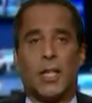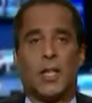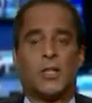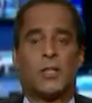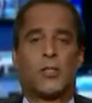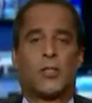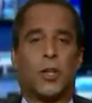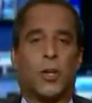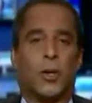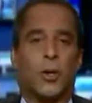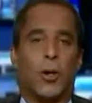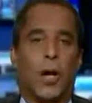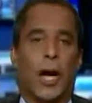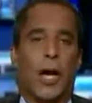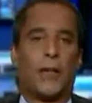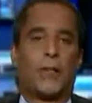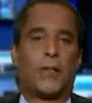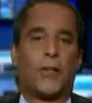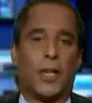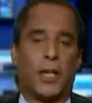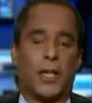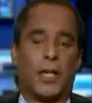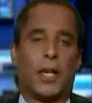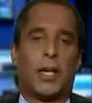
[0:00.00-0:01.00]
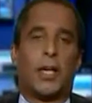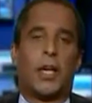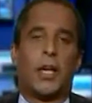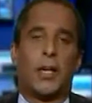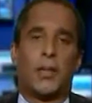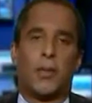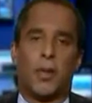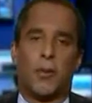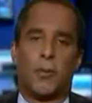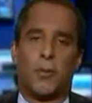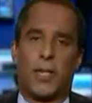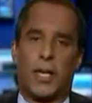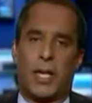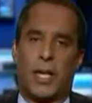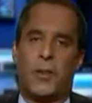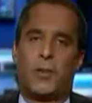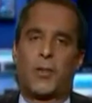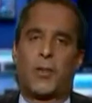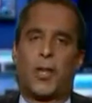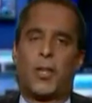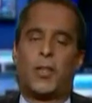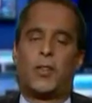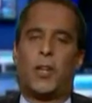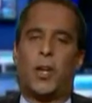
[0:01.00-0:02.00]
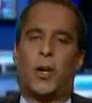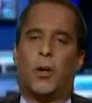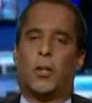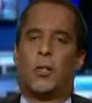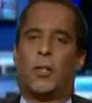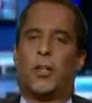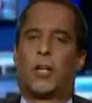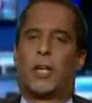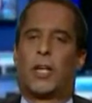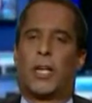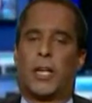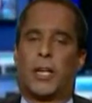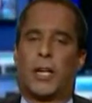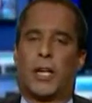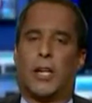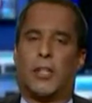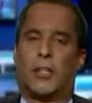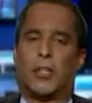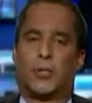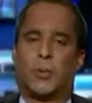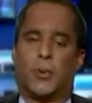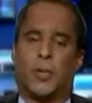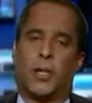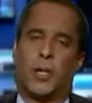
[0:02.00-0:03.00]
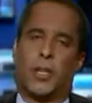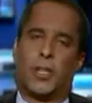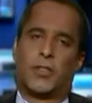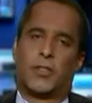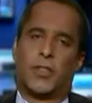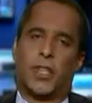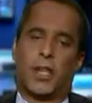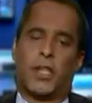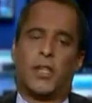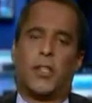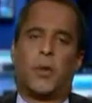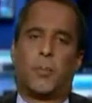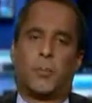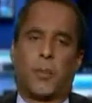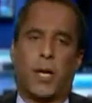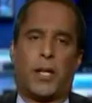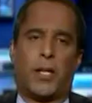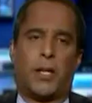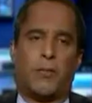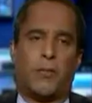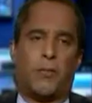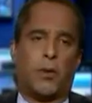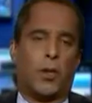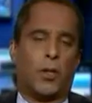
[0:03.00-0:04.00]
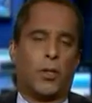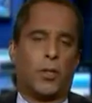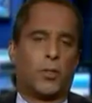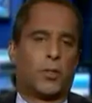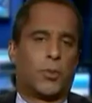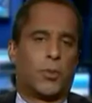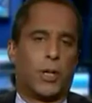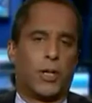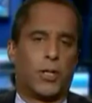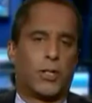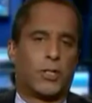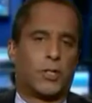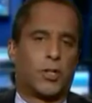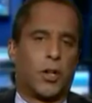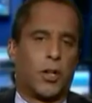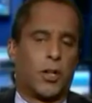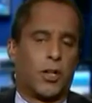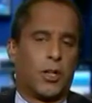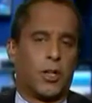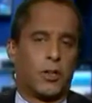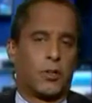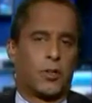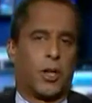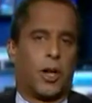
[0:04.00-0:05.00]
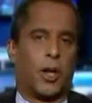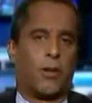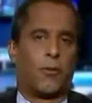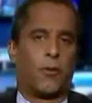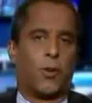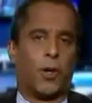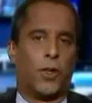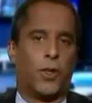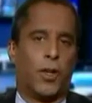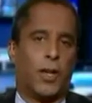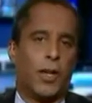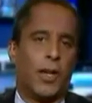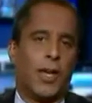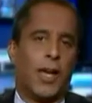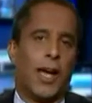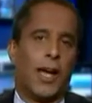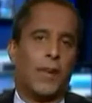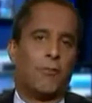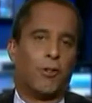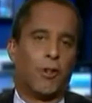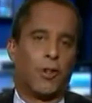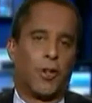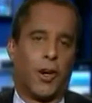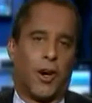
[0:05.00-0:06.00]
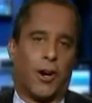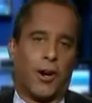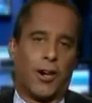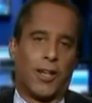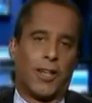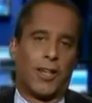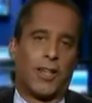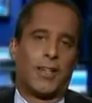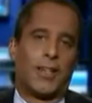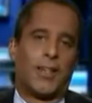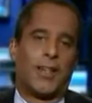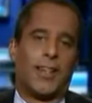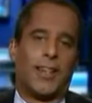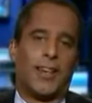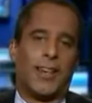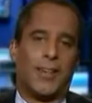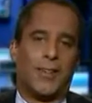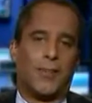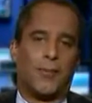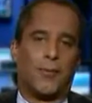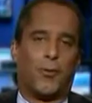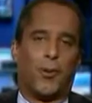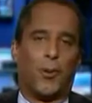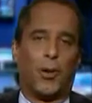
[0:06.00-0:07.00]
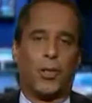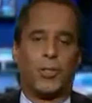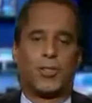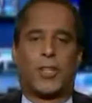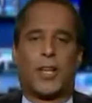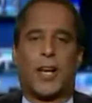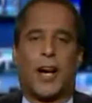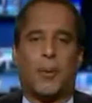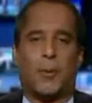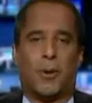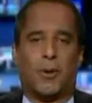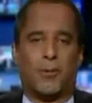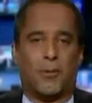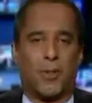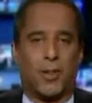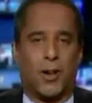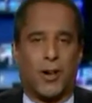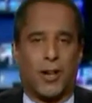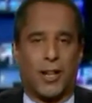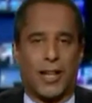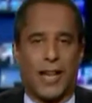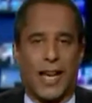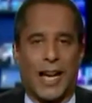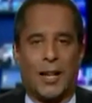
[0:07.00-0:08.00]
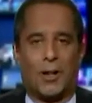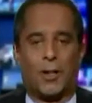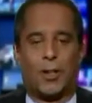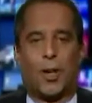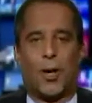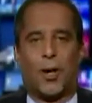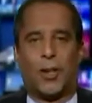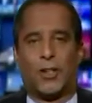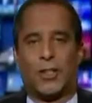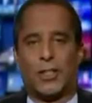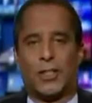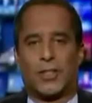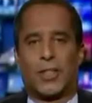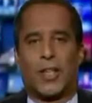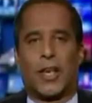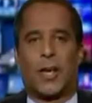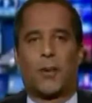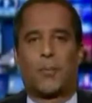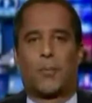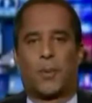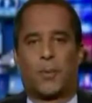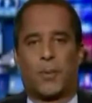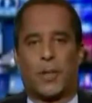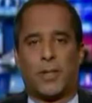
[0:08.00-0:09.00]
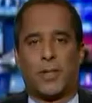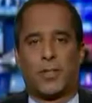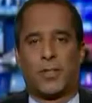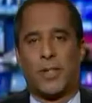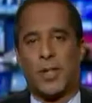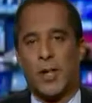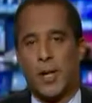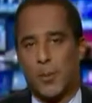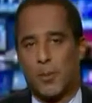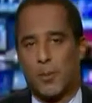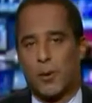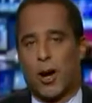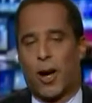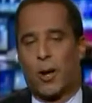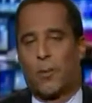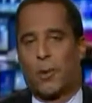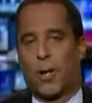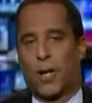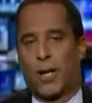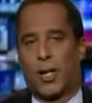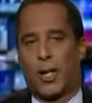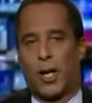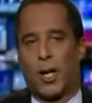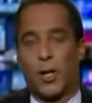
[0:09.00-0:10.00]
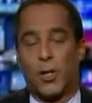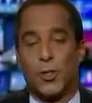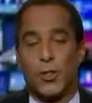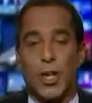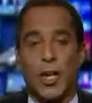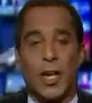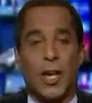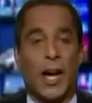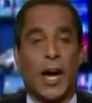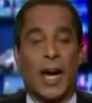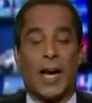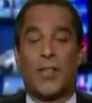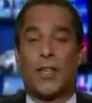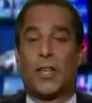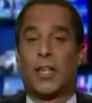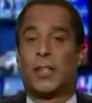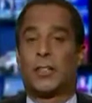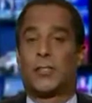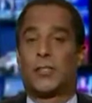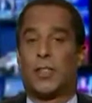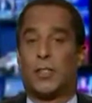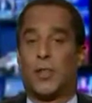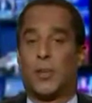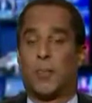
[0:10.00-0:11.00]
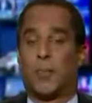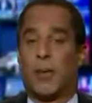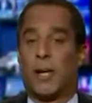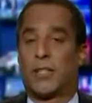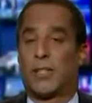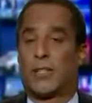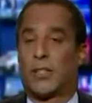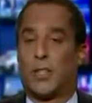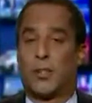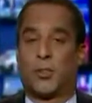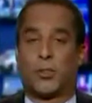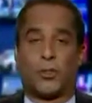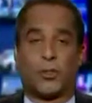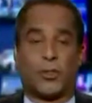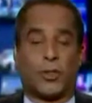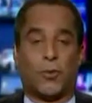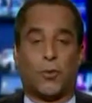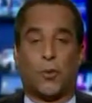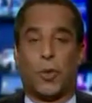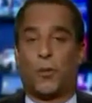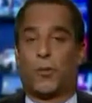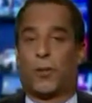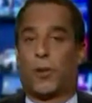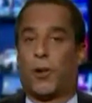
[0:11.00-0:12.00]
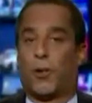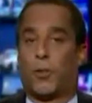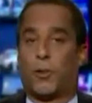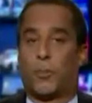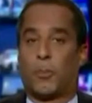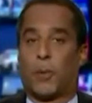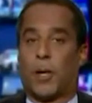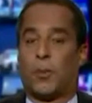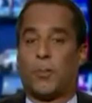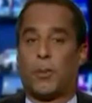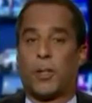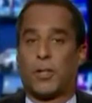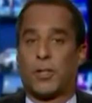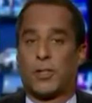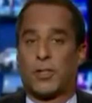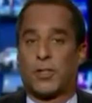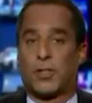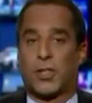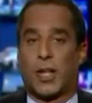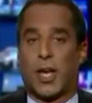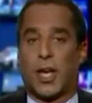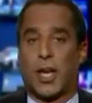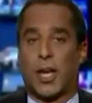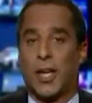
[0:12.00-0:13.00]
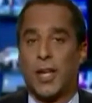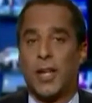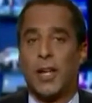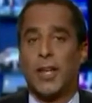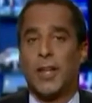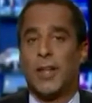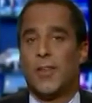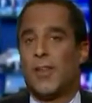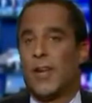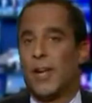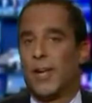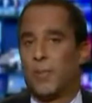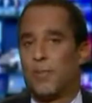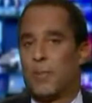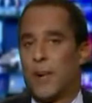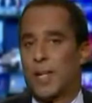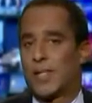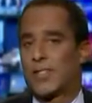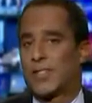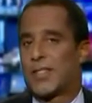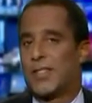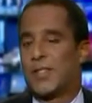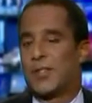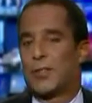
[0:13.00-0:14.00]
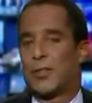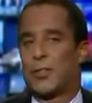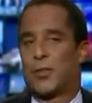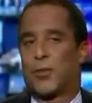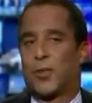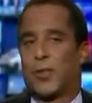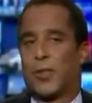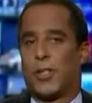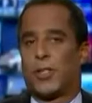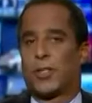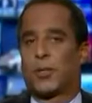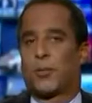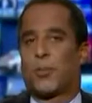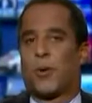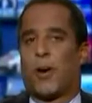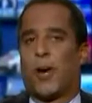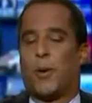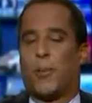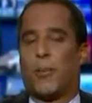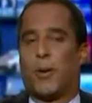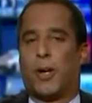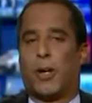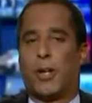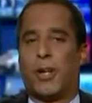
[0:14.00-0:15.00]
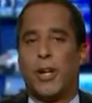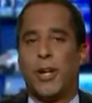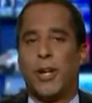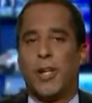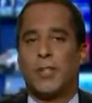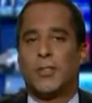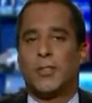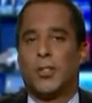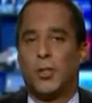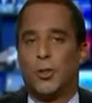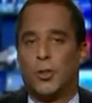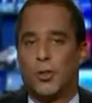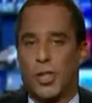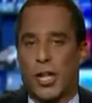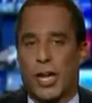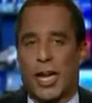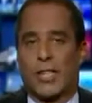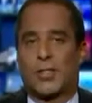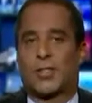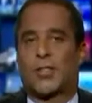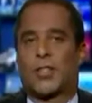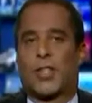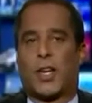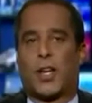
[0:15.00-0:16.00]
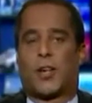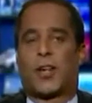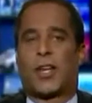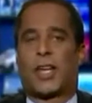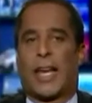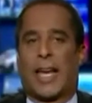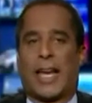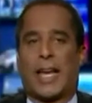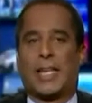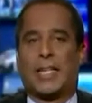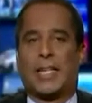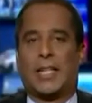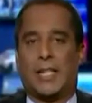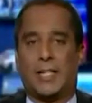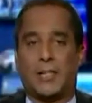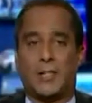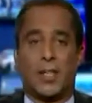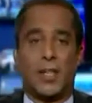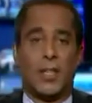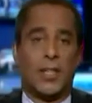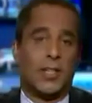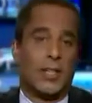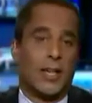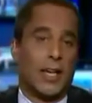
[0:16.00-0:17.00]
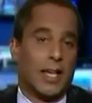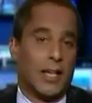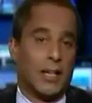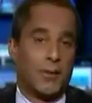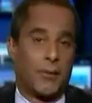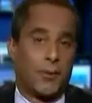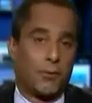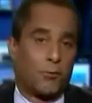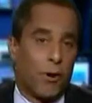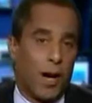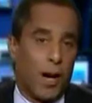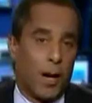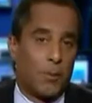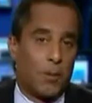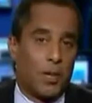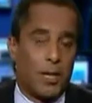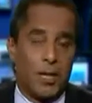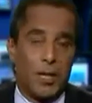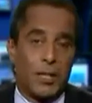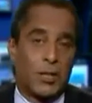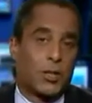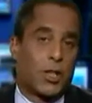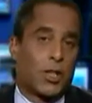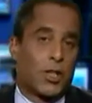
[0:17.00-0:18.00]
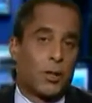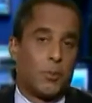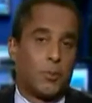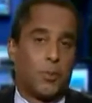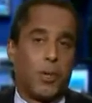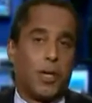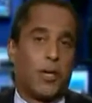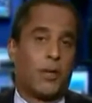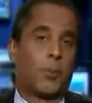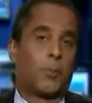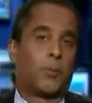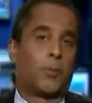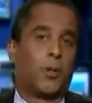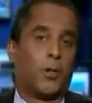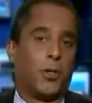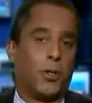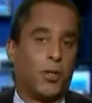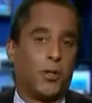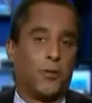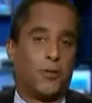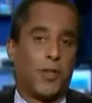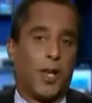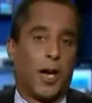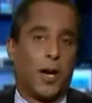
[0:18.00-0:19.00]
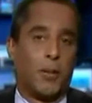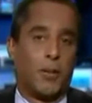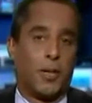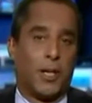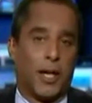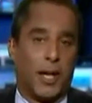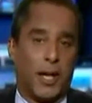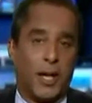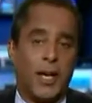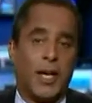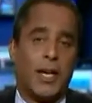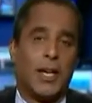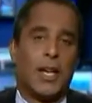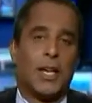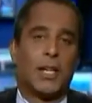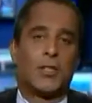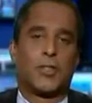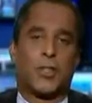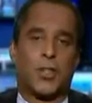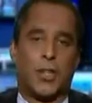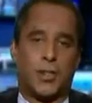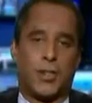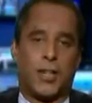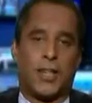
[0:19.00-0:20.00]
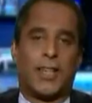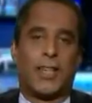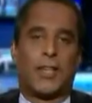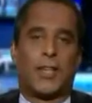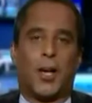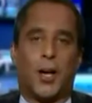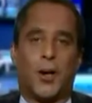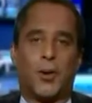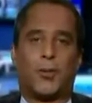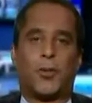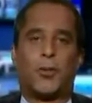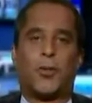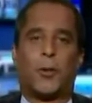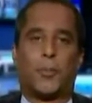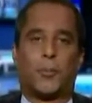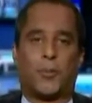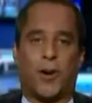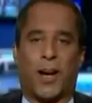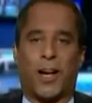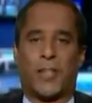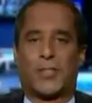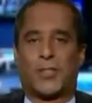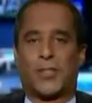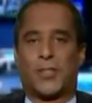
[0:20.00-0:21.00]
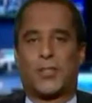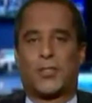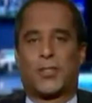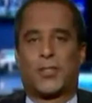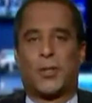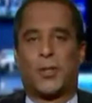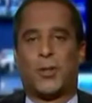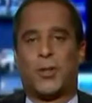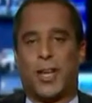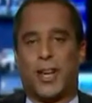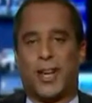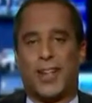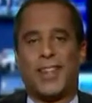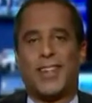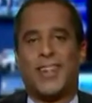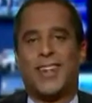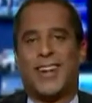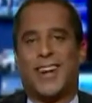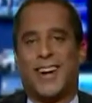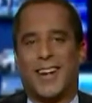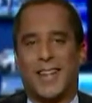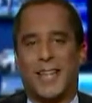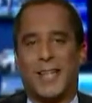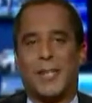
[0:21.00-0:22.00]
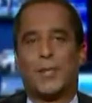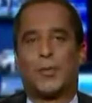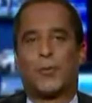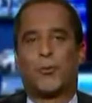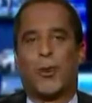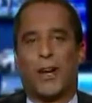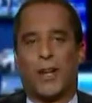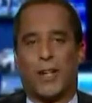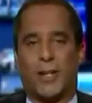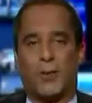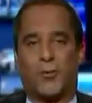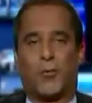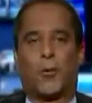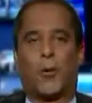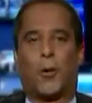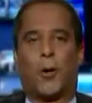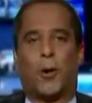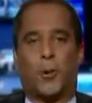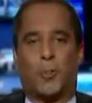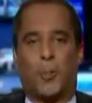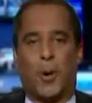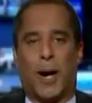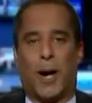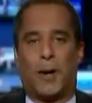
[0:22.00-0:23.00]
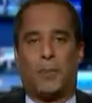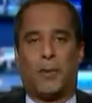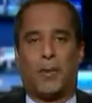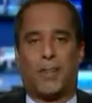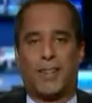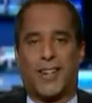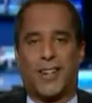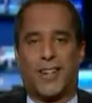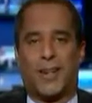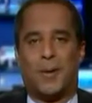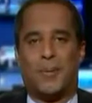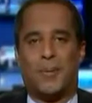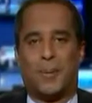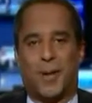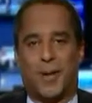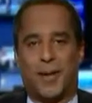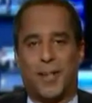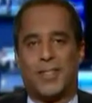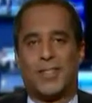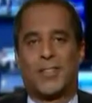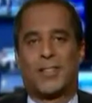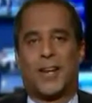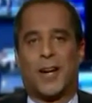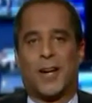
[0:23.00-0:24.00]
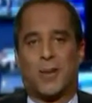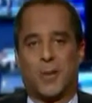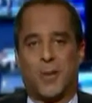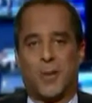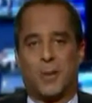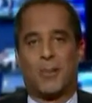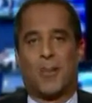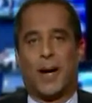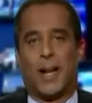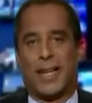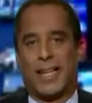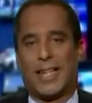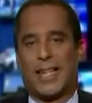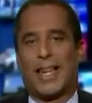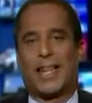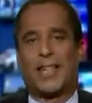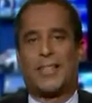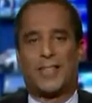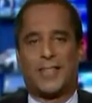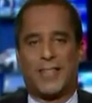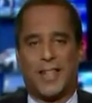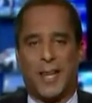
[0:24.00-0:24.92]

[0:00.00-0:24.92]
So I think the key thing, though, in looking at Huntsman is the independent vote, as we had started this off with. And regarding Ford's comment regarding how long this primary goes, I think it's in the best interest, and we've heard Republicans say it, that best interest for this primary to test their candidates. And if Romney is going to be the putative nominee, it's good that he go through the process so that he's ready for Obama come the time he might gain the